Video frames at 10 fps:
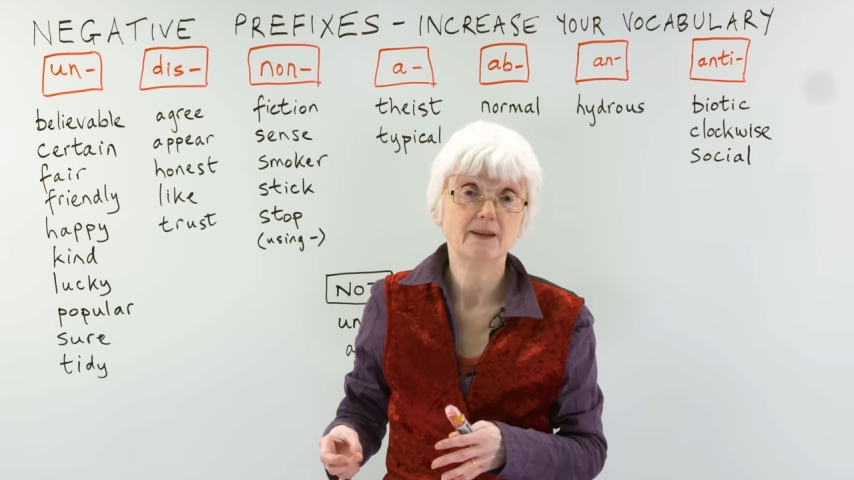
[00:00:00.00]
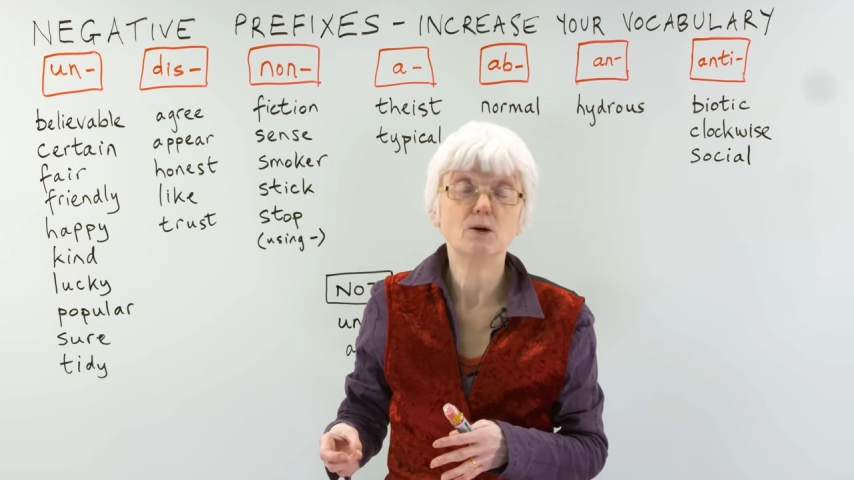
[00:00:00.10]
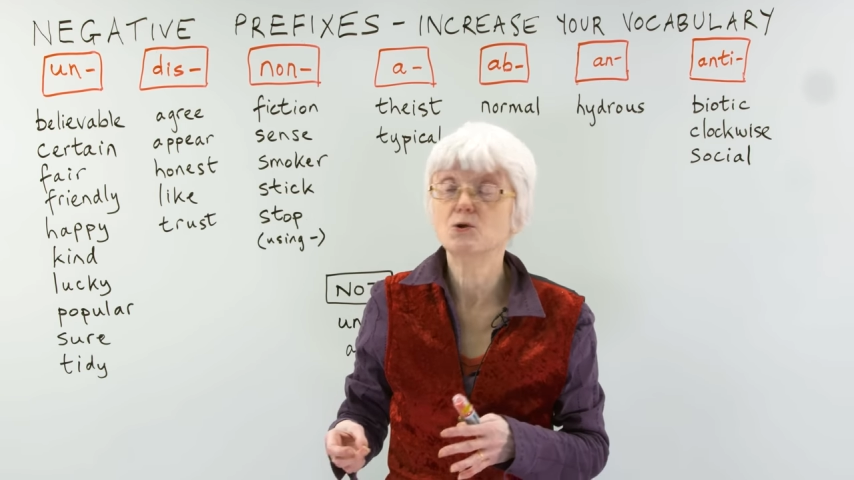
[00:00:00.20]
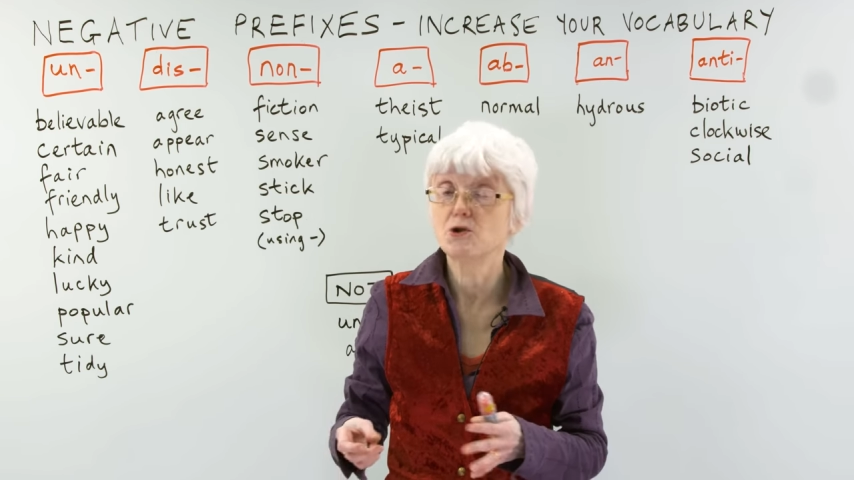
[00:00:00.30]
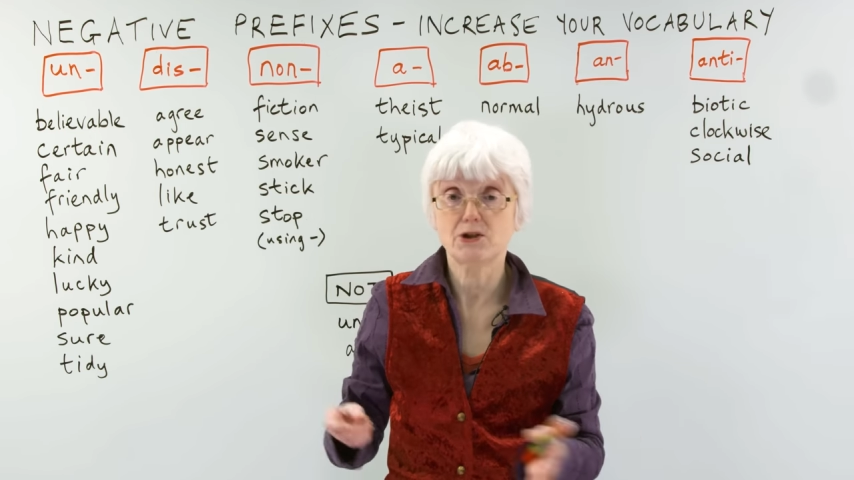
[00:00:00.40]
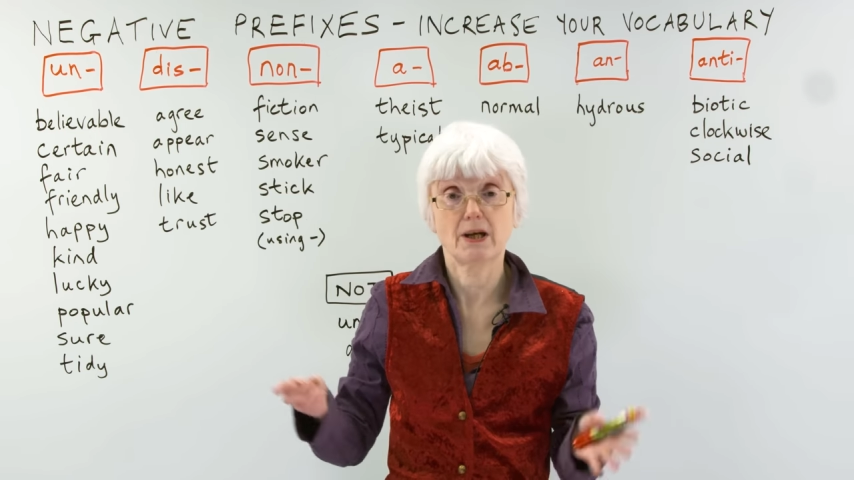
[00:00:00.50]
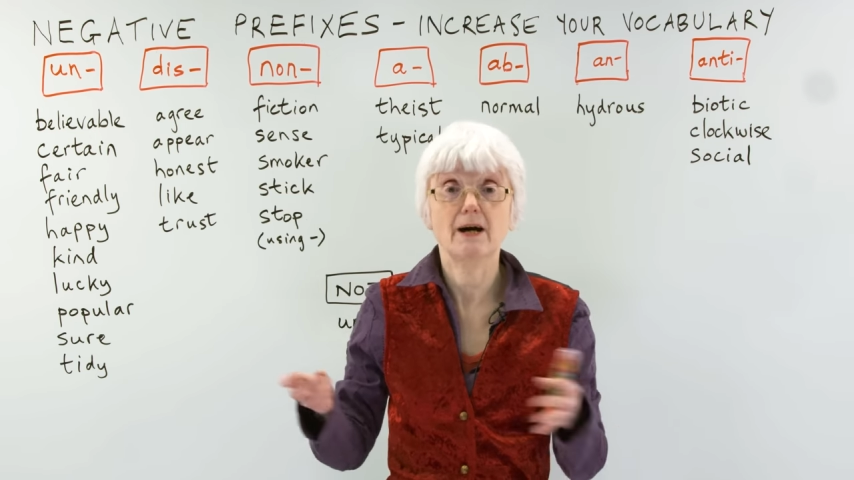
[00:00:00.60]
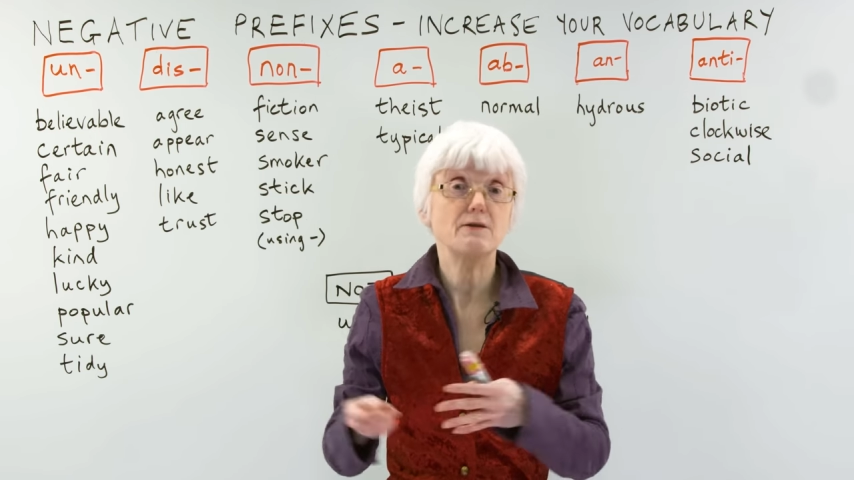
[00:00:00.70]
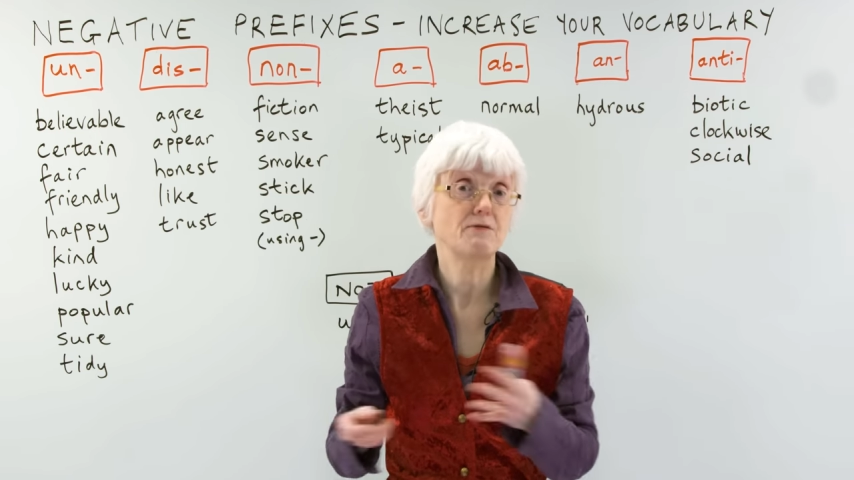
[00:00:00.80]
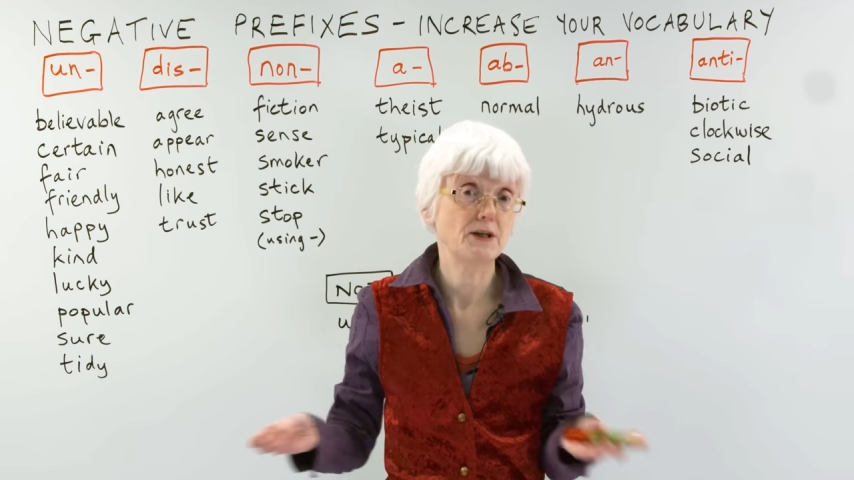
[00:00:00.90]
or just
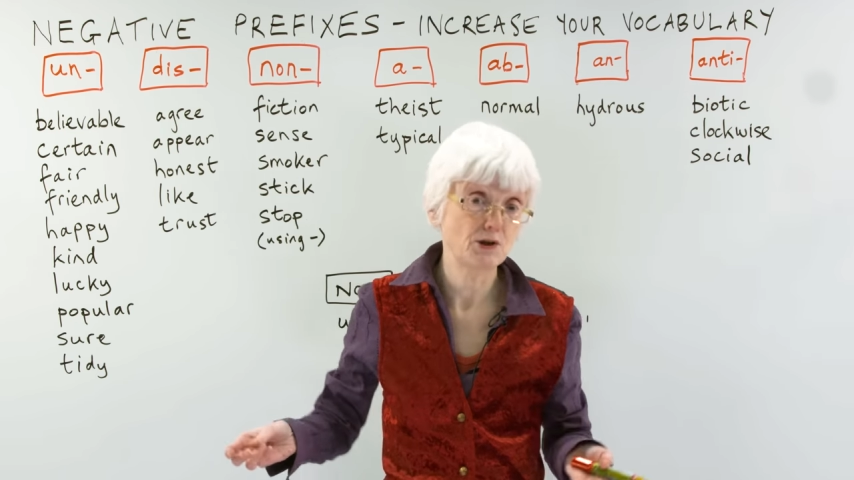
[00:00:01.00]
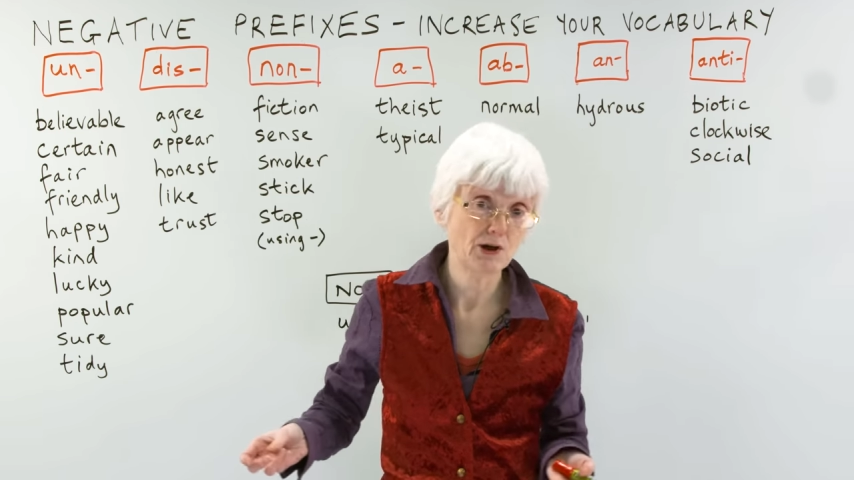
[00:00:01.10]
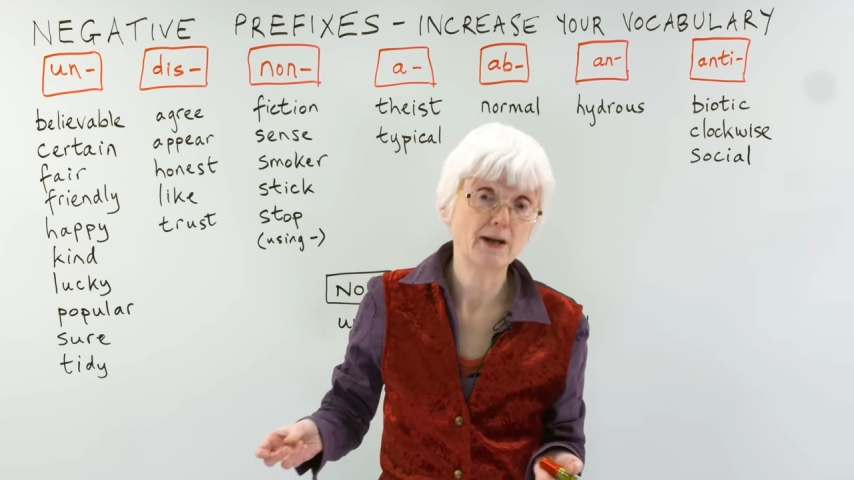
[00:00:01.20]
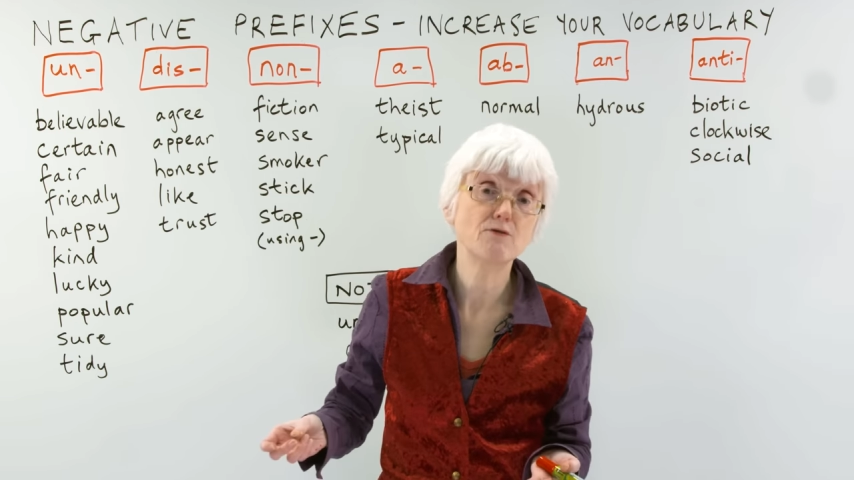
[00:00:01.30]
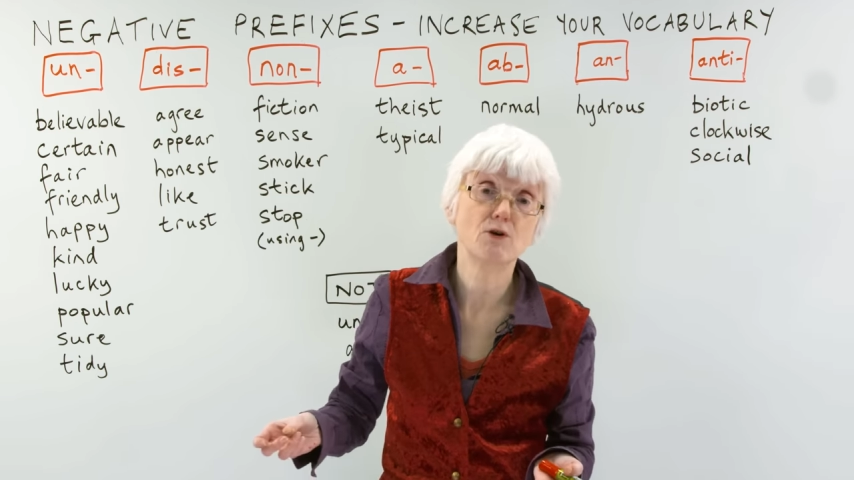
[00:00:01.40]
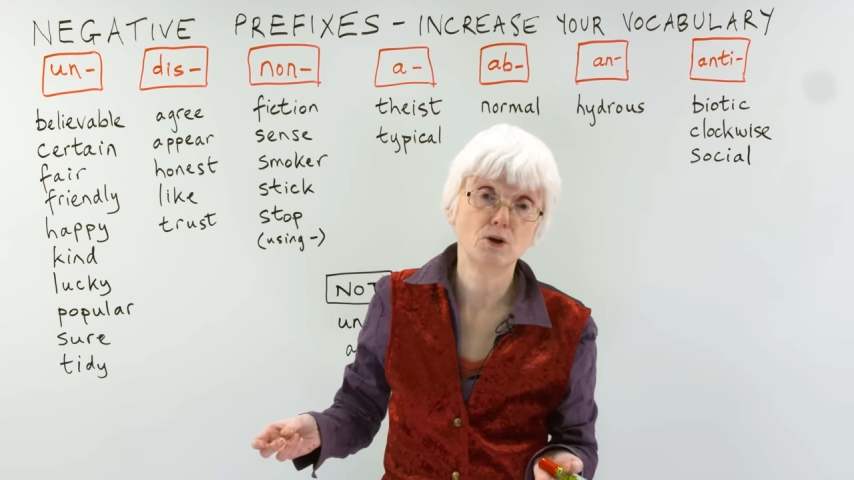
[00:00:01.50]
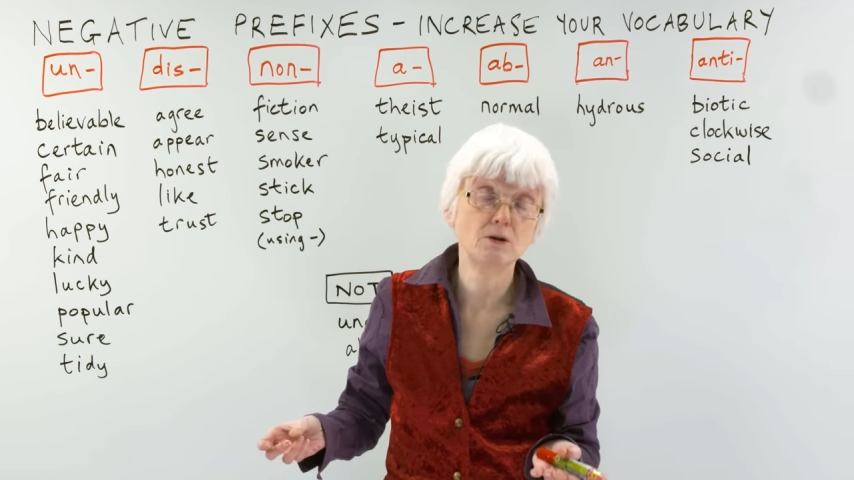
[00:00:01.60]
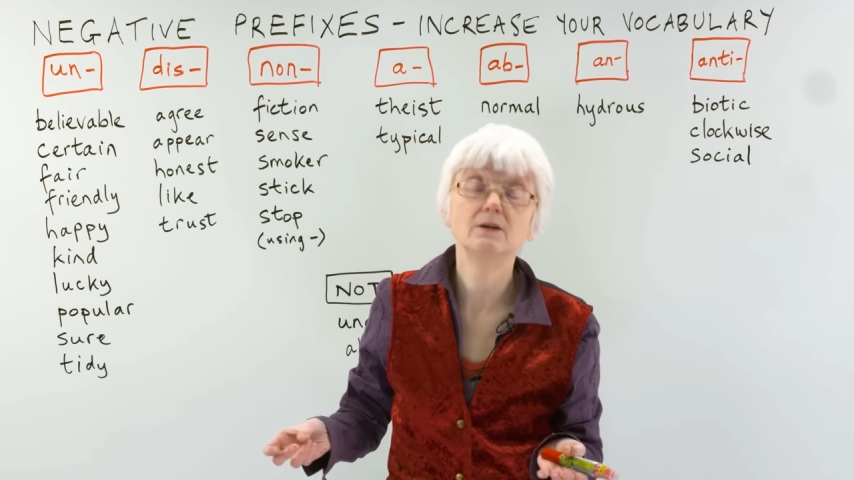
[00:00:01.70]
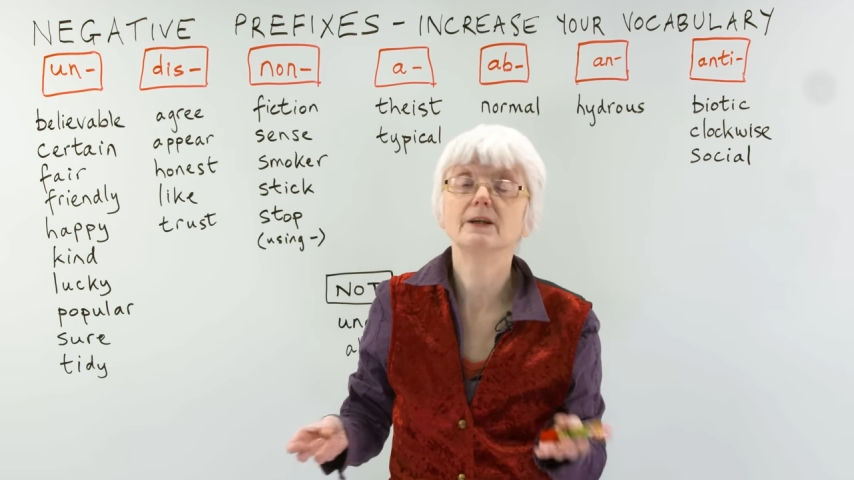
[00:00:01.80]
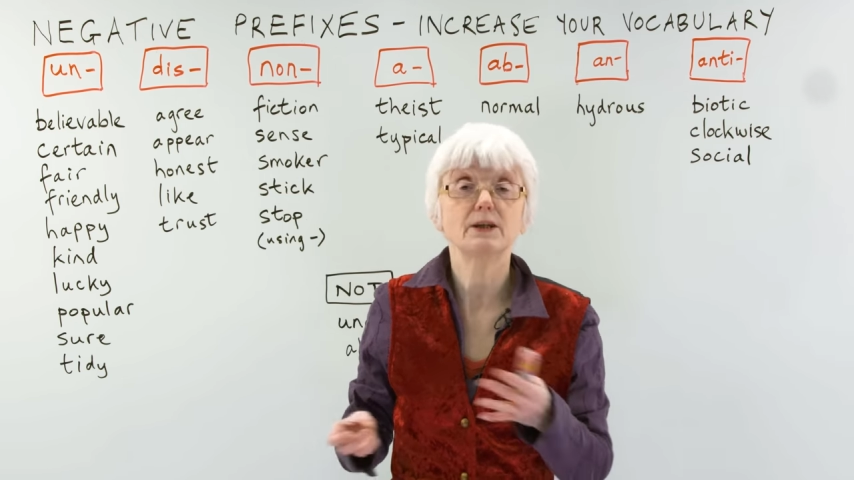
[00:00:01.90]
life in general.